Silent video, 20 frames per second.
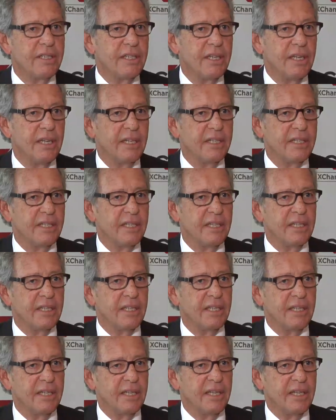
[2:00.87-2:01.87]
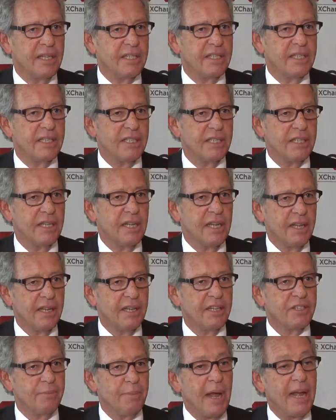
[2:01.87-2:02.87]

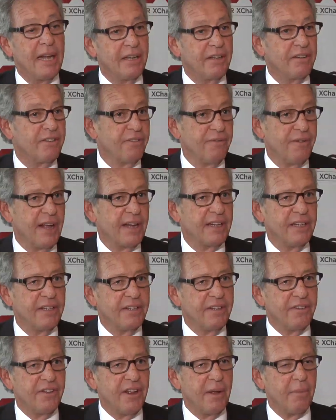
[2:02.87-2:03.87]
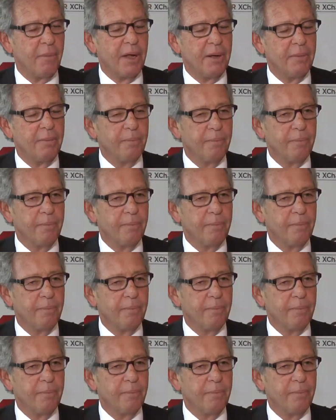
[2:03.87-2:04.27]
The spend is affected the same way.